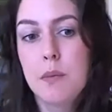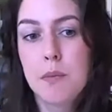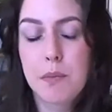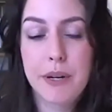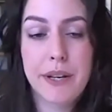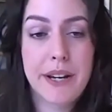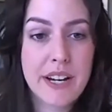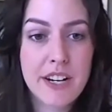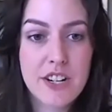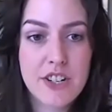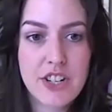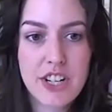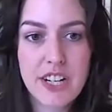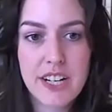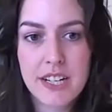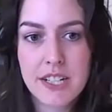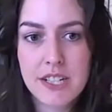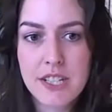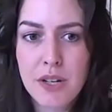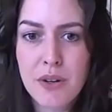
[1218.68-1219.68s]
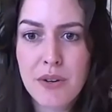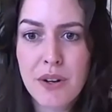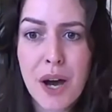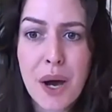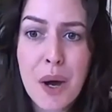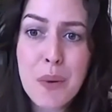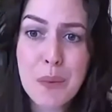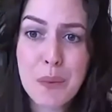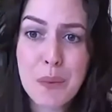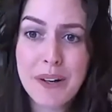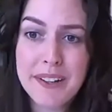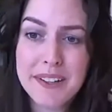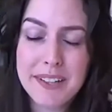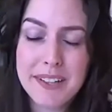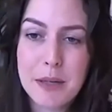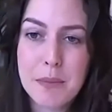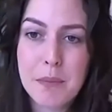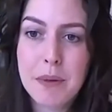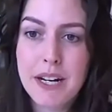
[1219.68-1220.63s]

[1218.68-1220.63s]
put energy into? Not really.